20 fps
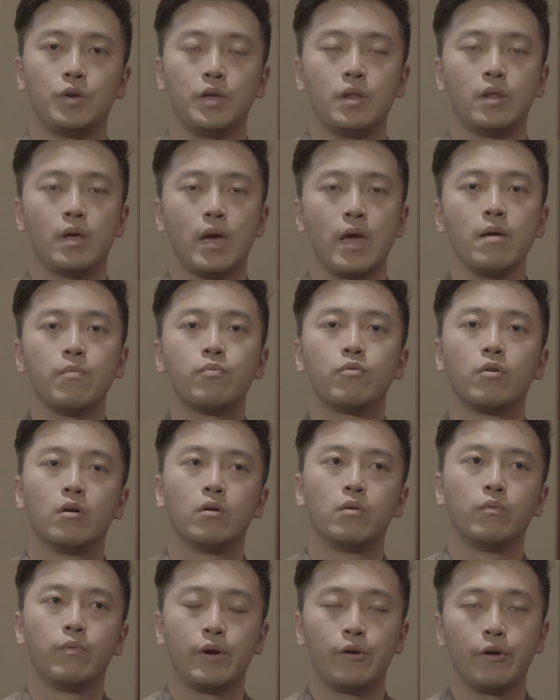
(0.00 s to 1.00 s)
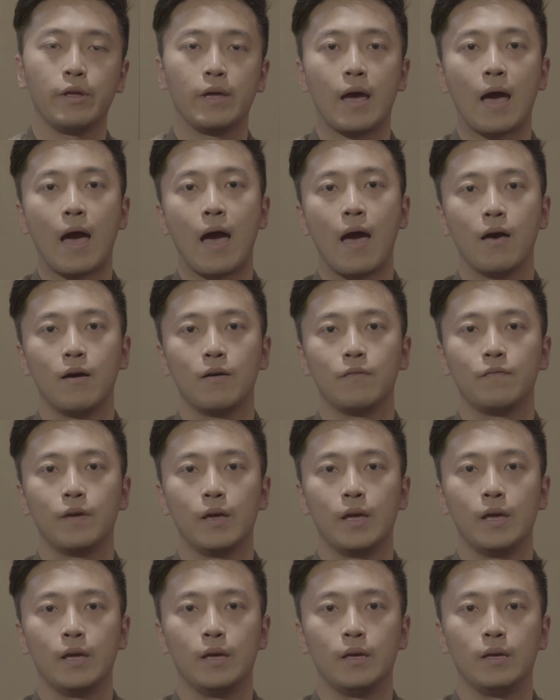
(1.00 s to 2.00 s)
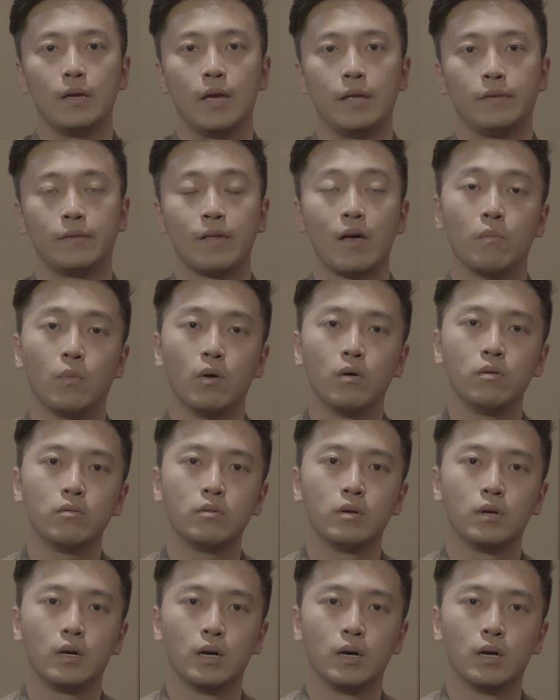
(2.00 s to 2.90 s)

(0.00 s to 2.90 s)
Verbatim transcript: So in uh, April, we already have a, a demo.